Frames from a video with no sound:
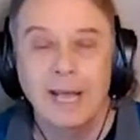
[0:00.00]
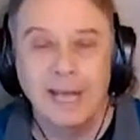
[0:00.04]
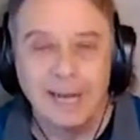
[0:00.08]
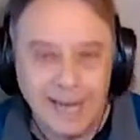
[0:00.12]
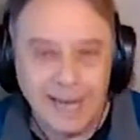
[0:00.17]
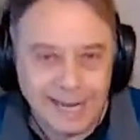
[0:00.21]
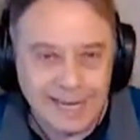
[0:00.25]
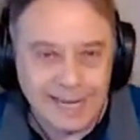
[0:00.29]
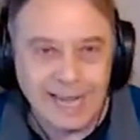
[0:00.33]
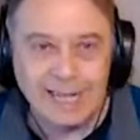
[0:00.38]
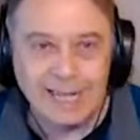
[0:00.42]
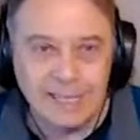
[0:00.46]

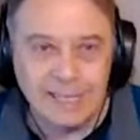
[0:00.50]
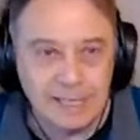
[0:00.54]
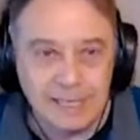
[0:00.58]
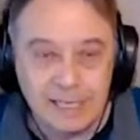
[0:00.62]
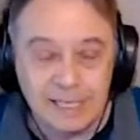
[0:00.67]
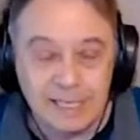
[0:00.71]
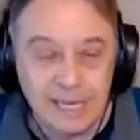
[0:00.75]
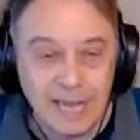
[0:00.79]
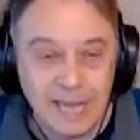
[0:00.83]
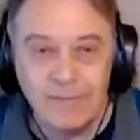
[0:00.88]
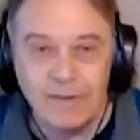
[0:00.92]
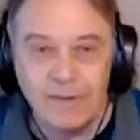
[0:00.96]
And I got the
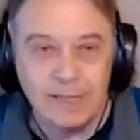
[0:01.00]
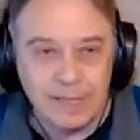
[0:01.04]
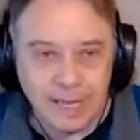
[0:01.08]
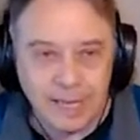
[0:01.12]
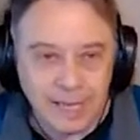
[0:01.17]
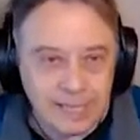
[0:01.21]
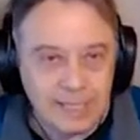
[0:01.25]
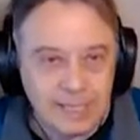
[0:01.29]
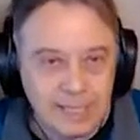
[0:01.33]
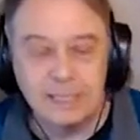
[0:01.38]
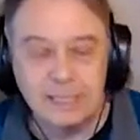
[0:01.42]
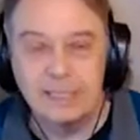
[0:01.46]
7
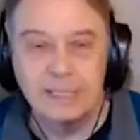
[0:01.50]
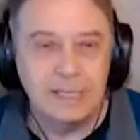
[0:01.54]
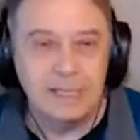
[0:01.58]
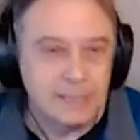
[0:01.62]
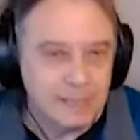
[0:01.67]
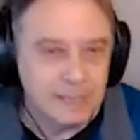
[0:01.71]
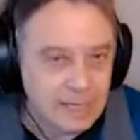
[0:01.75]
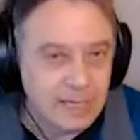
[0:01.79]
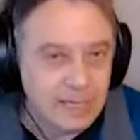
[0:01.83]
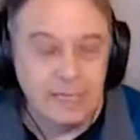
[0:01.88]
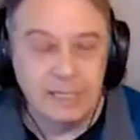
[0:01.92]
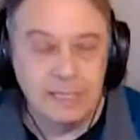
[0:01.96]
thing that
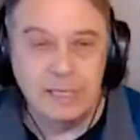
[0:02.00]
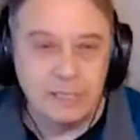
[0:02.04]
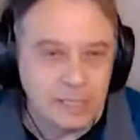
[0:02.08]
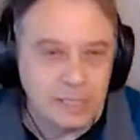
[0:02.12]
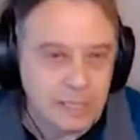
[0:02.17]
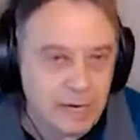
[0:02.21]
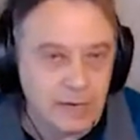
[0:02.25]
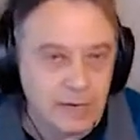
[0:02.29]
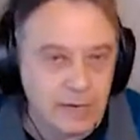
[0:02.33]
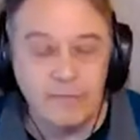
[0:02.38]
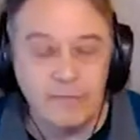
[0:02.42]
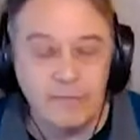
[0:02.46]

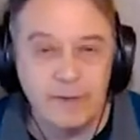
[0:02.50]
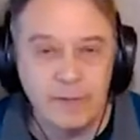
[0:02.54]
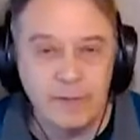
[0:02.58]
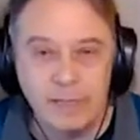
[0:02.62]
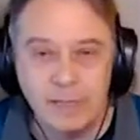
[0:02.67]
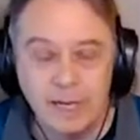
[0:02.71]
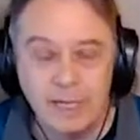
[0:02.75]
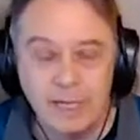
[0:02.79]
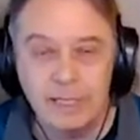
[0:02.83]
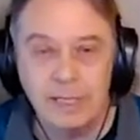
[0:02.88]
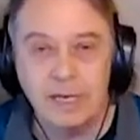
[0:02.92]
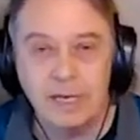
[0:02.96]
started feeling
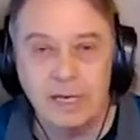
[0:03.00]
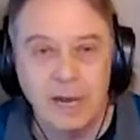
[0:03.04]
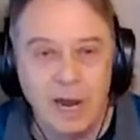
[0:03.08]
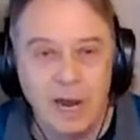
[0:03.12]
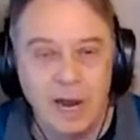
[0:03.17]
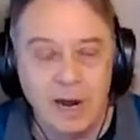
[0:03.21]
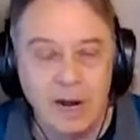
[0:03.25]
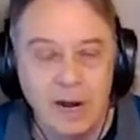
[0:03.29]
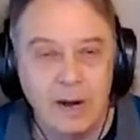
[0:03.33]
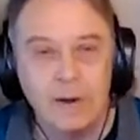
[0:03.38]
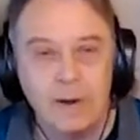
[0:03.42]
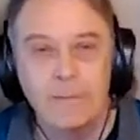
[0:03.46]
like the
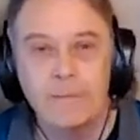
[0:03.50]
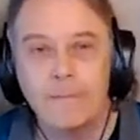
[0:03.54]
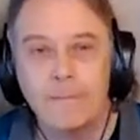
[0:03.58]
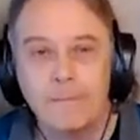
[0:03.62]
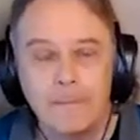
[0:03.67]
car.